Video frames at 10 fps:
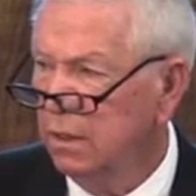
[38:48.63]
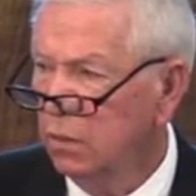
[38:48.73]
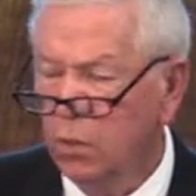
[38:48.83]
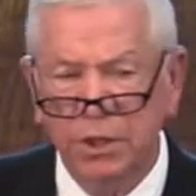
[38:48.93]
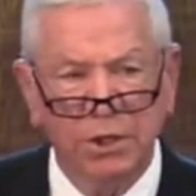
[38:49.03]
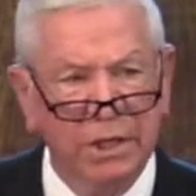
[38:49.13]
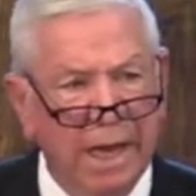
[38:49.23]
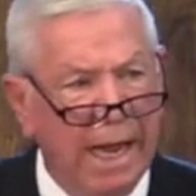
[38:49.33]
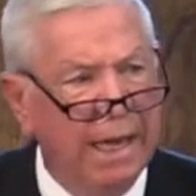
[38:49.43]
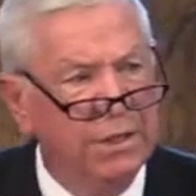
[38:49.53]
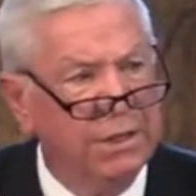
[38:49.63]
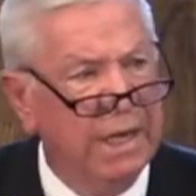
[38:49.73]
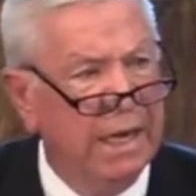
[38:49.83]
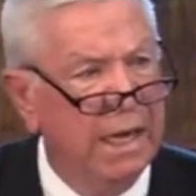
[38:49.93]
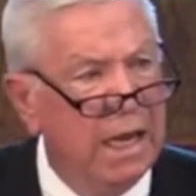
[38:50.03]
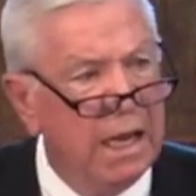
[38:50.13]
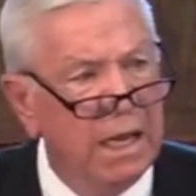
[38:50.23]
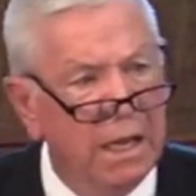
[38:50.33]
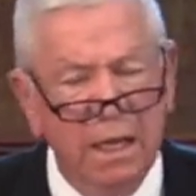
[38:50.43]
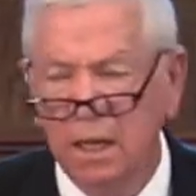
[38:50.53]
We should ask that
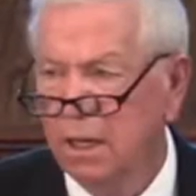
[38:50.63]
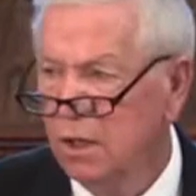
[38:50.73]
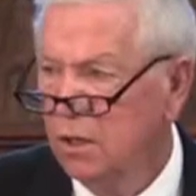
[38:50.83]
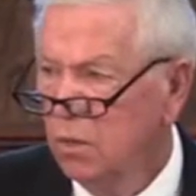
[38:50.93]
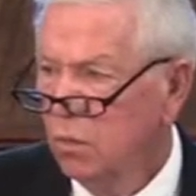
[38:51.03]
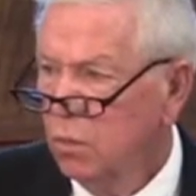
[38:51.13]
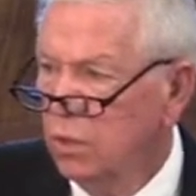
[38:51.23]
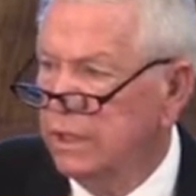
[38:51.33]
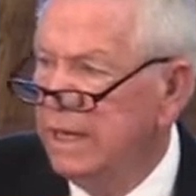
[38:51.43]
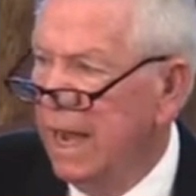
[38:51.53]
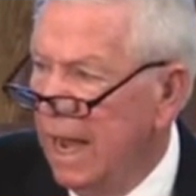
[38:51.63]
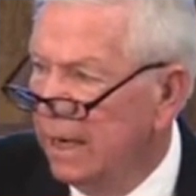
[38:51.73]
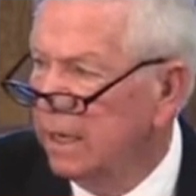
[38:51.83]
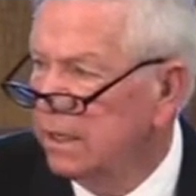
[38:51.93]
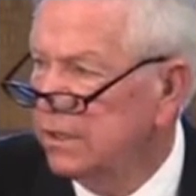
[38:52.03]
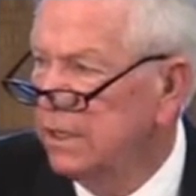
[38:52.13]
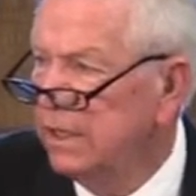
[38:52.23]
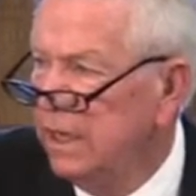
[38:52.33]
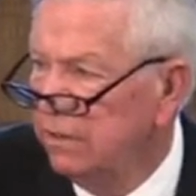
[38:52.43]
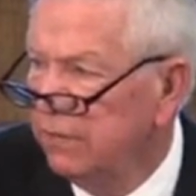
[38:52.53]
He would guide us and
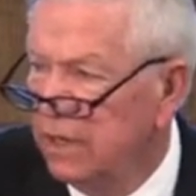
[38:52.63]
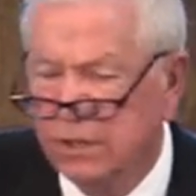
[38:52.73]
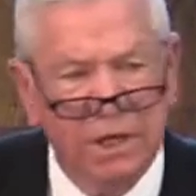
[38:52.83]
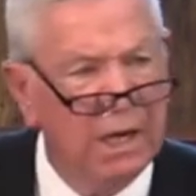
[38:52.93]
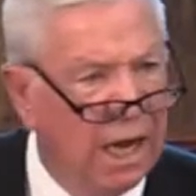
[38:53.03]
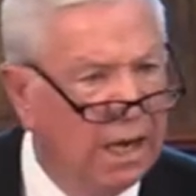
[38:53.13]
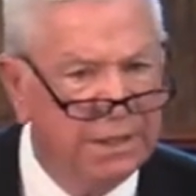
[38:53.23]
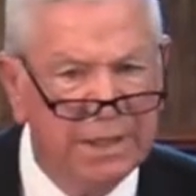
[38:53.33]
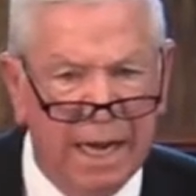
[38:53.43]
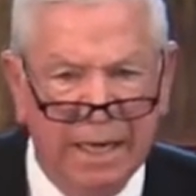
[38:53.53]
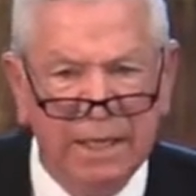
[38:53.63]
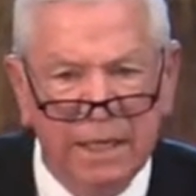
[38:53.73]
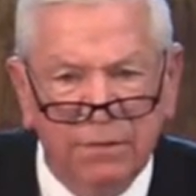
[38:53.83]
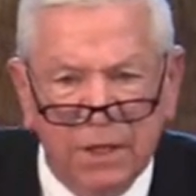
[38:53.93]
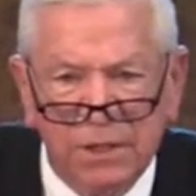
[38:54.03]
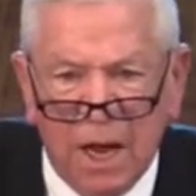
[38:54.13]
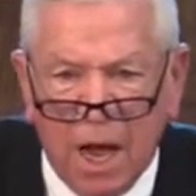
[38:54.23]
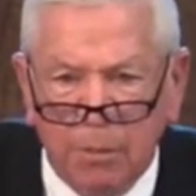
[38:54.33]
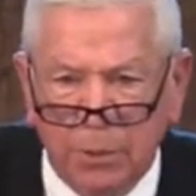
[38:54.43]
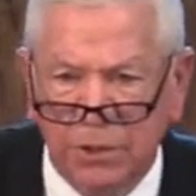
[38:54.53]
give us contact and give us
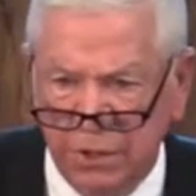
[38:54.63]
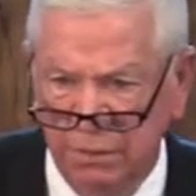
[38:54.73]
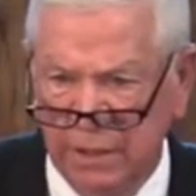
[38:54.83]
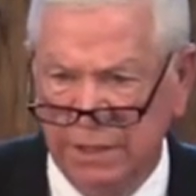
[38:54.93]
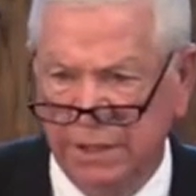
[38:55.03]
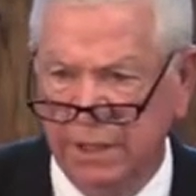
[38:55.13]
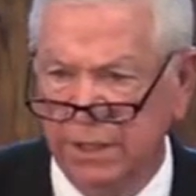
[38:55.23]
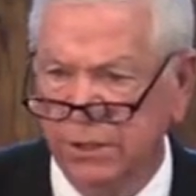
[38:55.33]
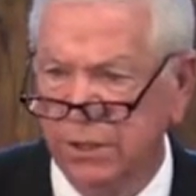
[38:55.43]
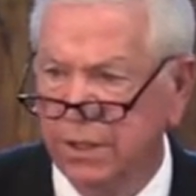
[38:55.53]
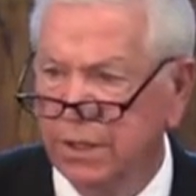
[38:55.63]
opportunities